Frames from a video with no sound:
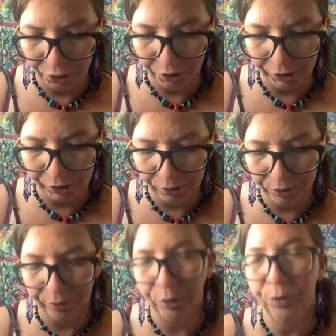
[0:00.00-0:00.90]
you can
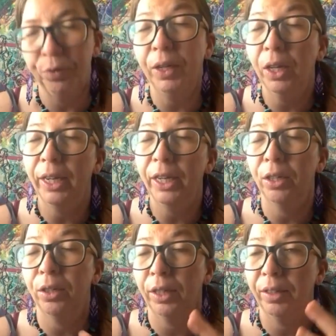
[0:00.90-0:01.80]
use if you feel like
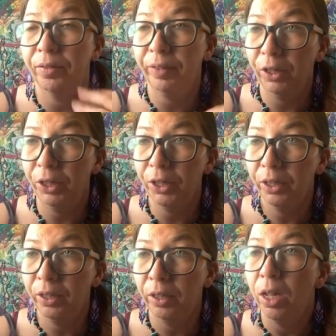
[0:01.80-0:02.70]
you're in
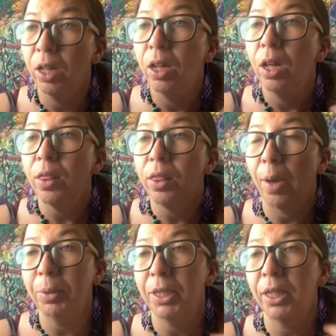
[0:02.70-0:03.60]
failure, the
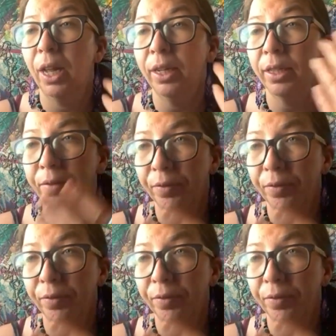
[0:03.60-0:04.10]
opposite of that is